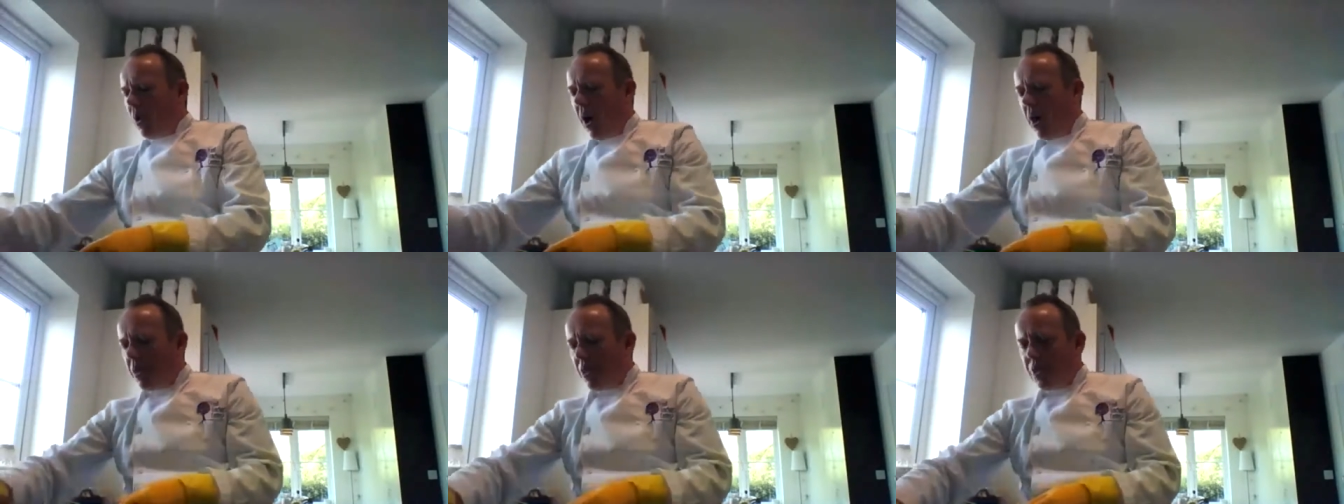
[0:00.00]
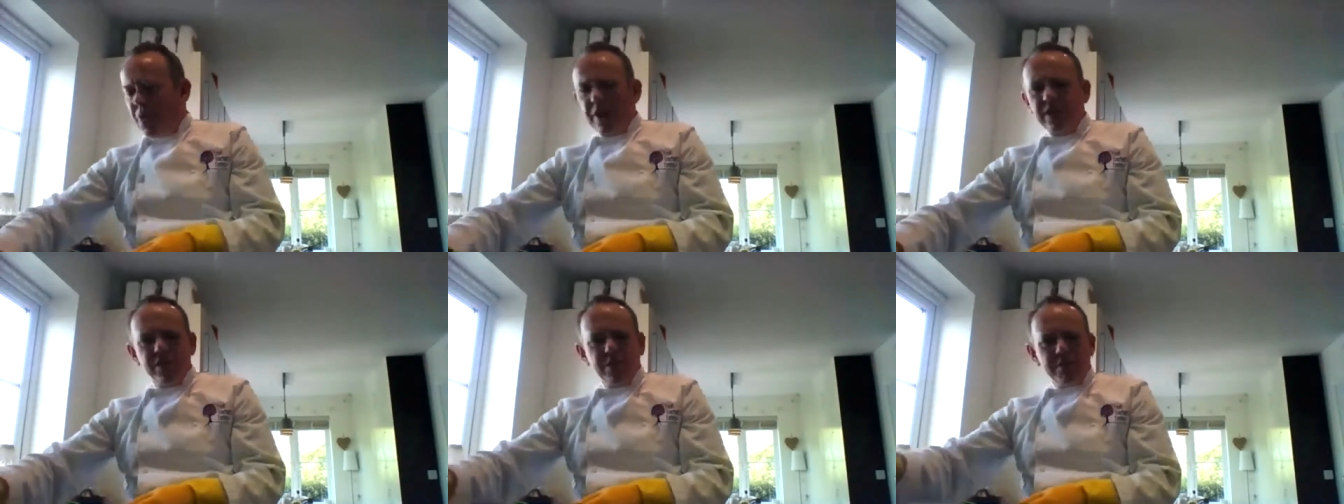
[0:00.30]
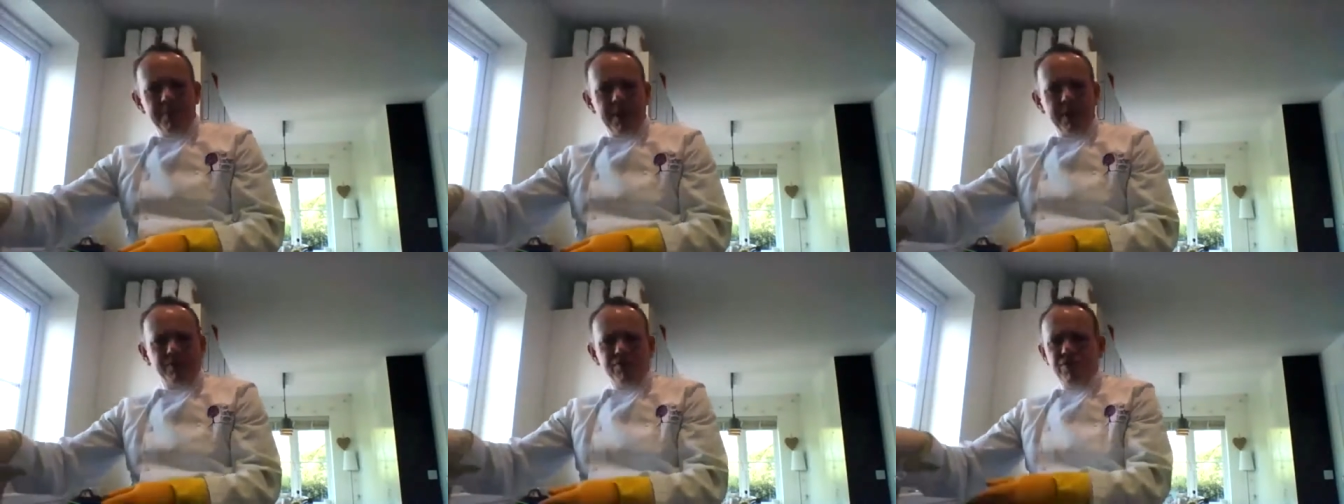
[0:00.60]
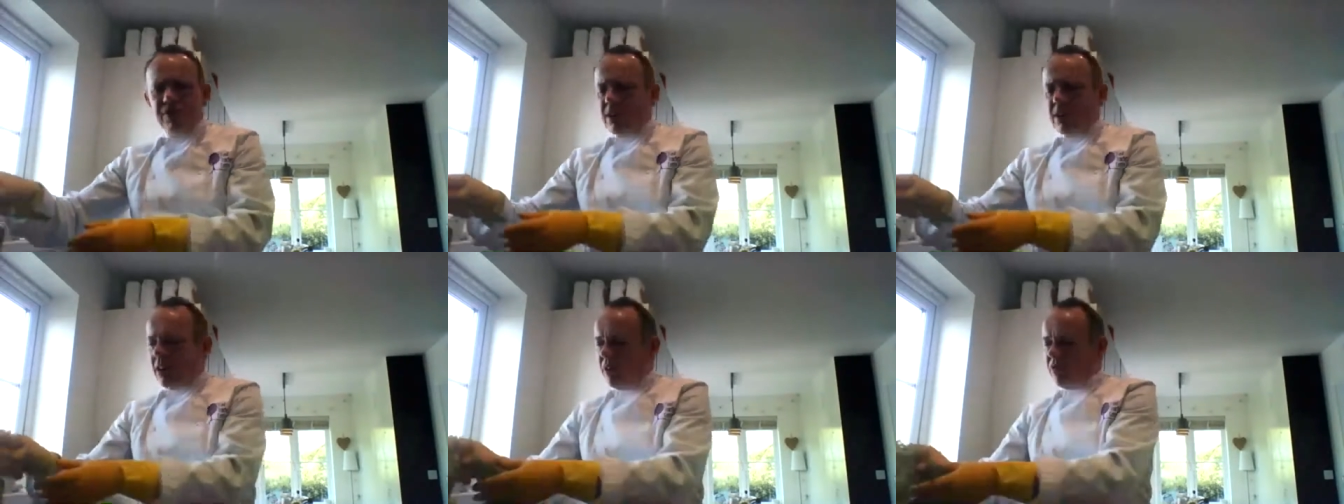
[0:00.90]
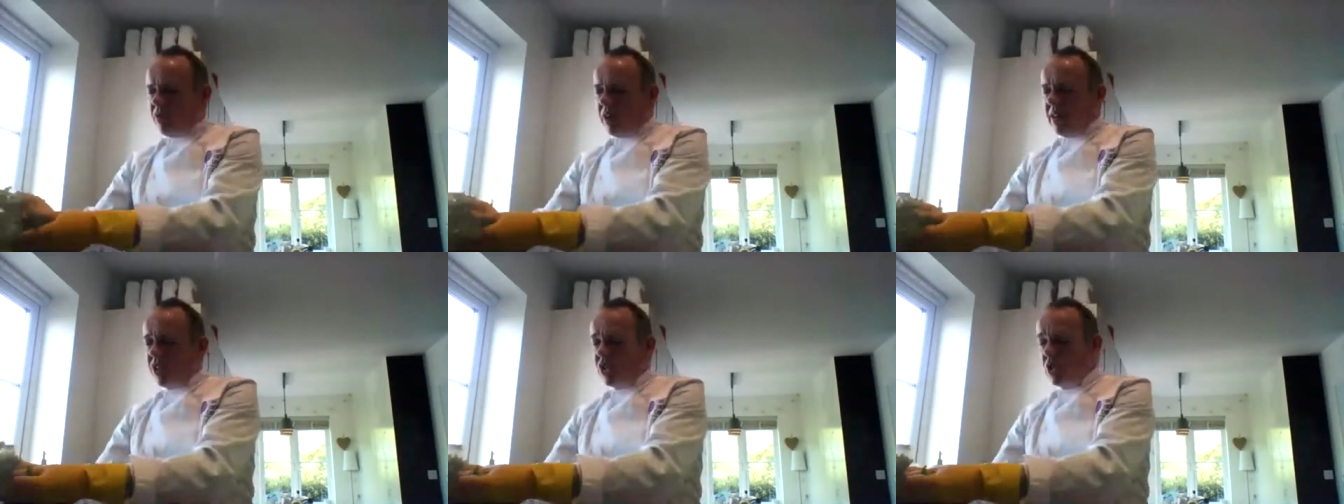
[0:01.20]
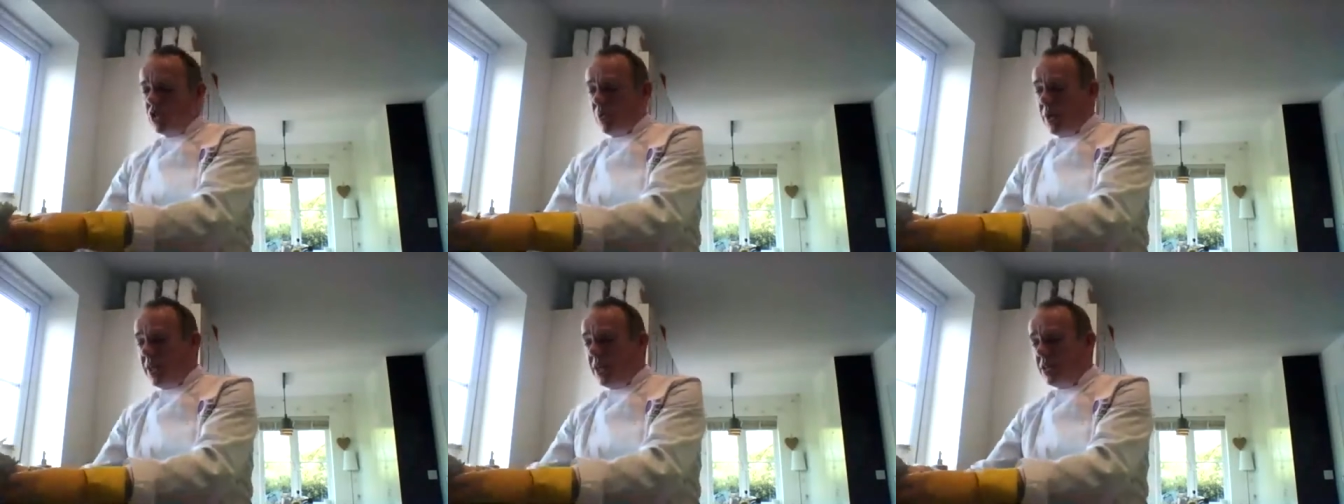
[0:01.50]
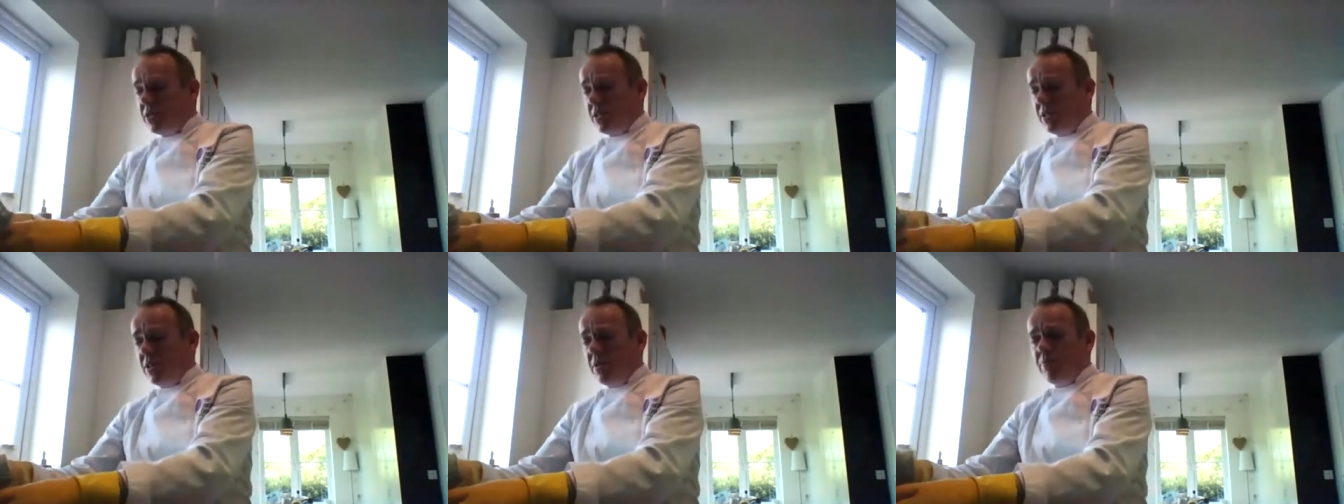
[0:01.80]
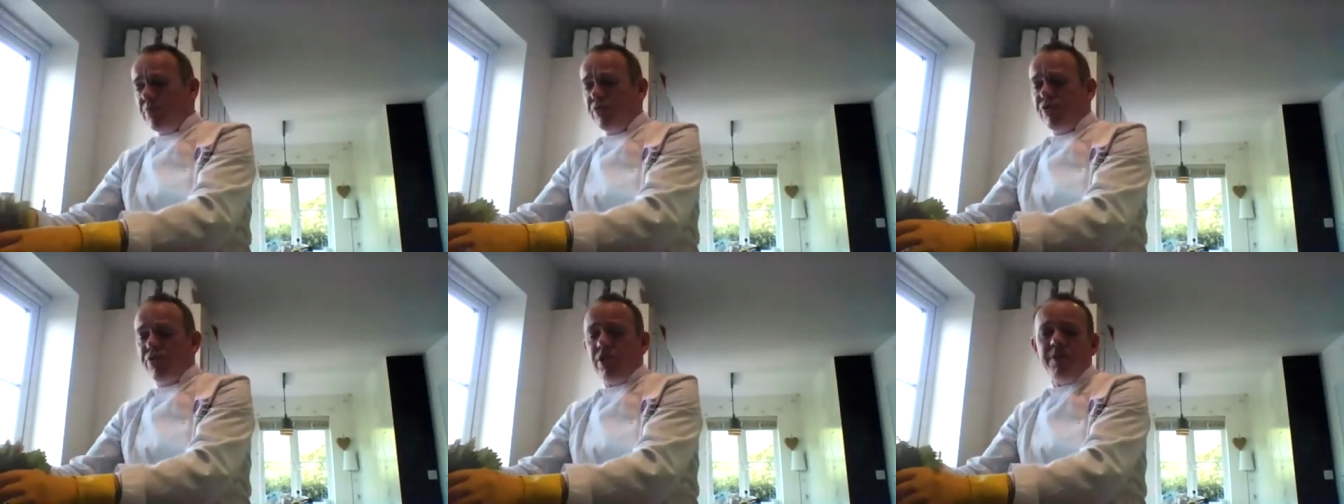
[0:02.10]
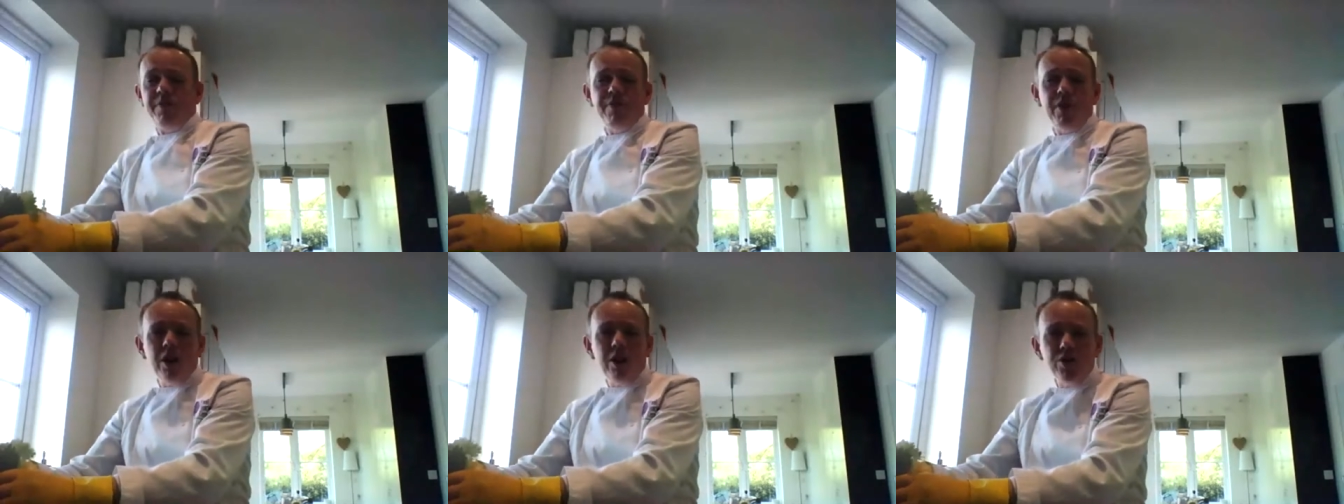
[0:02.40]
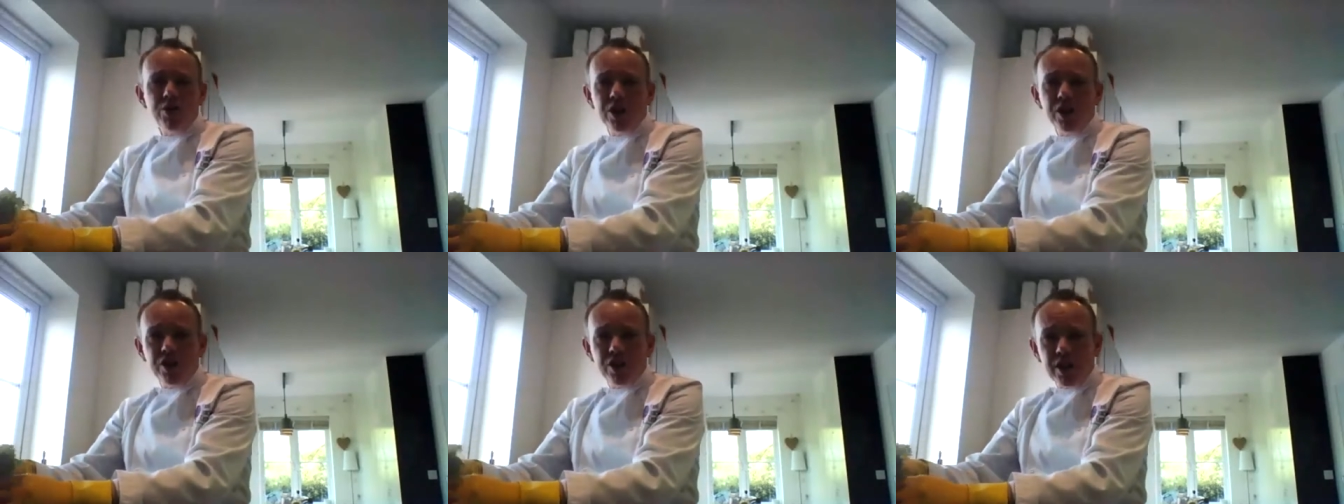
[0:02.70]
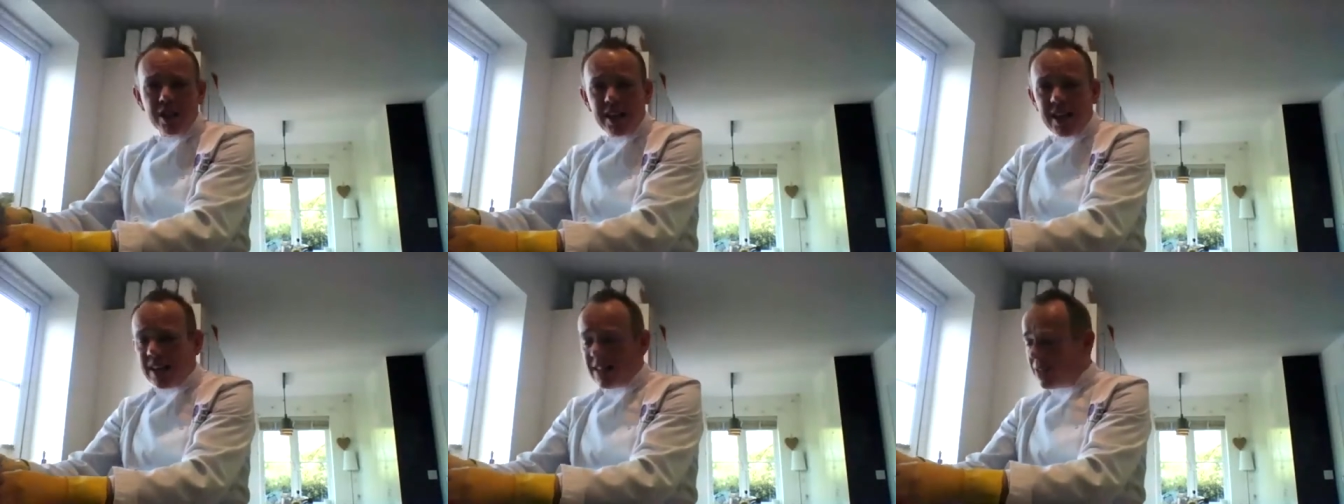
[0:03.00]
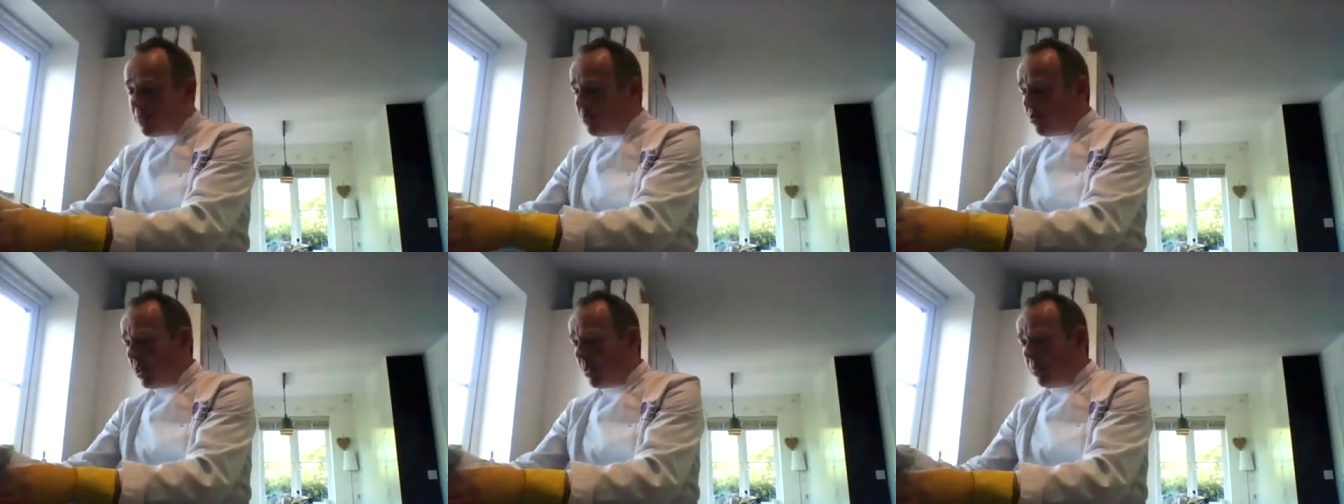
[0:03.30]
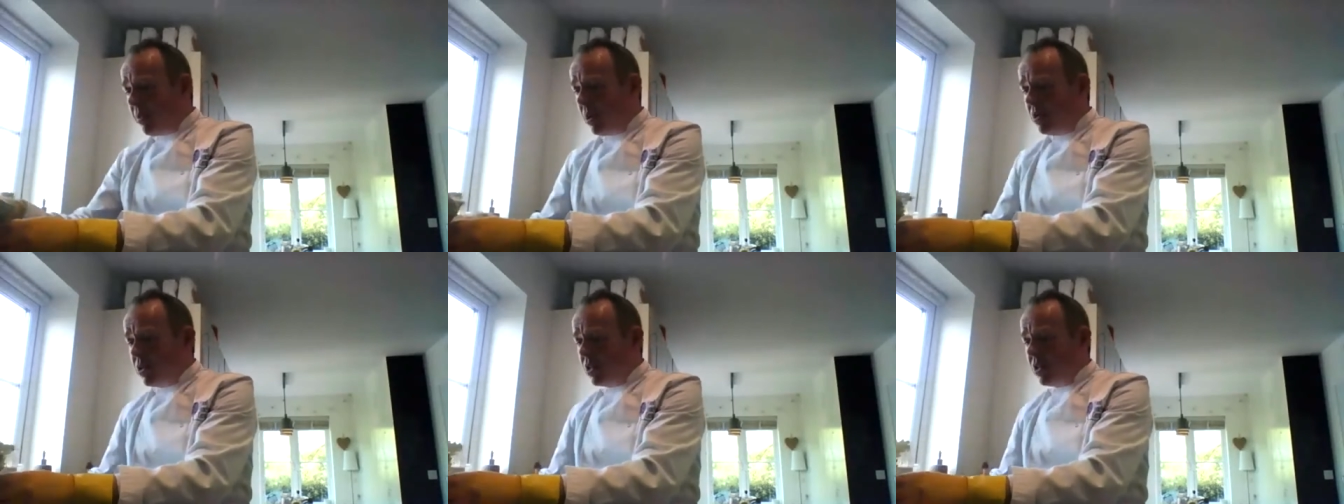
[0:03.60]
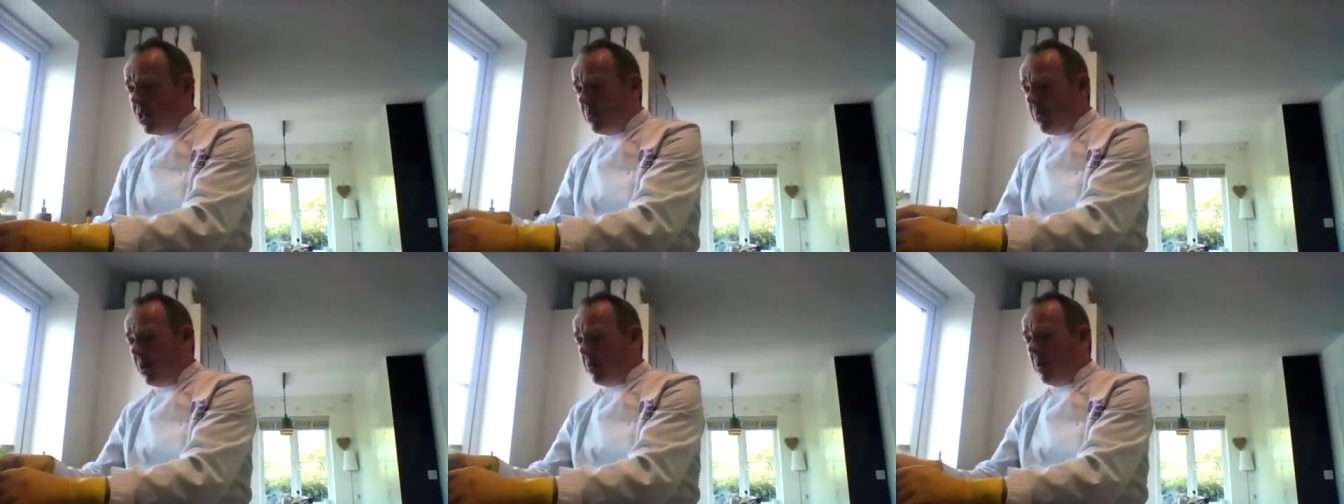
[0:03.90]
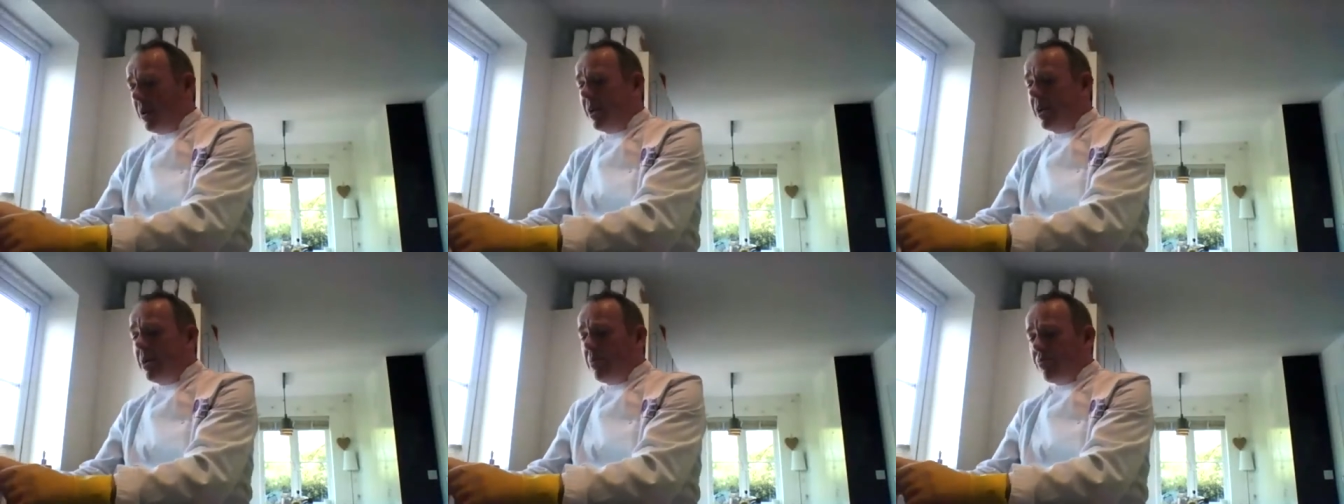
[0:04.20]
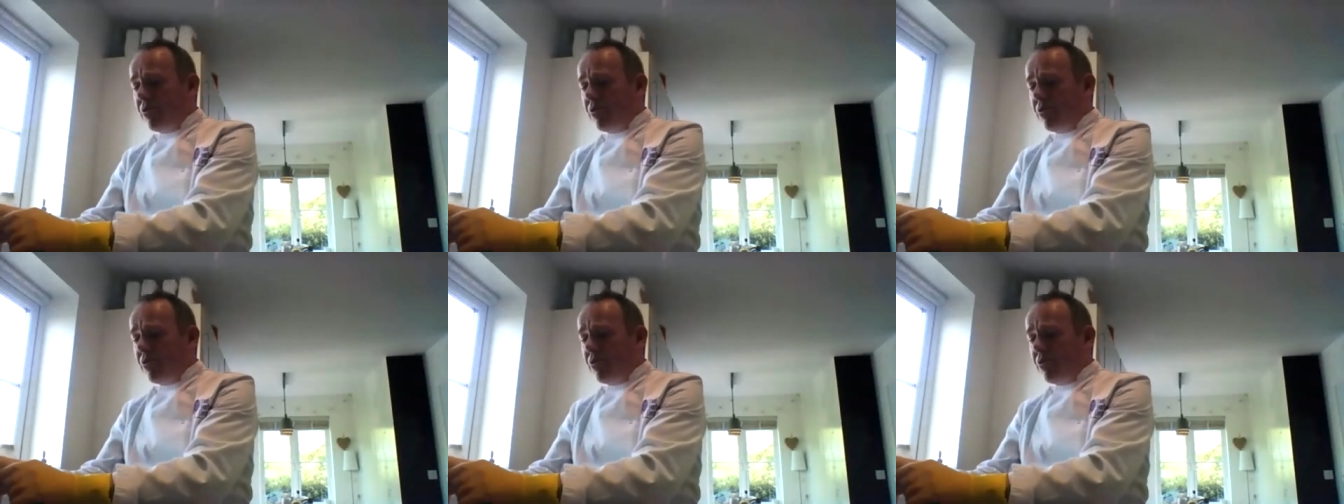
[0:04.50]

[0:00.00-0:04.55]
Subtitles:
Other things that make are really sweet, primroses. Get some primroses at the moment.